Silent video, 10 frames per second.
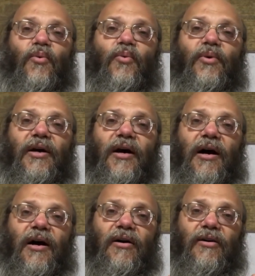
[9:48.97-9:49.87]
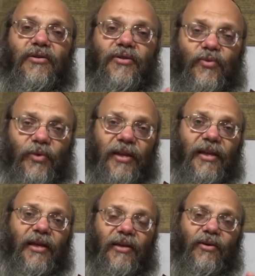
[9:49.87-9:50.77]
we are
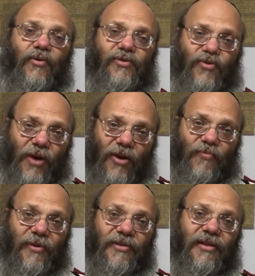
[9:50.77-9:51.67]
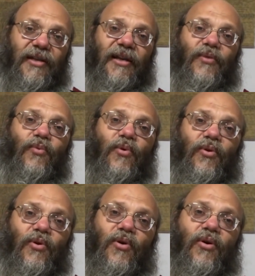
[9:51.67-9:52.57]
sweetening those judgments that it will
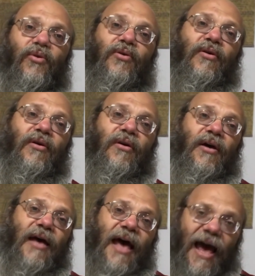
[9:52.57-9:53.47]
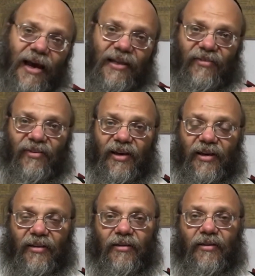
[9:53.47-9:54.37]
not activate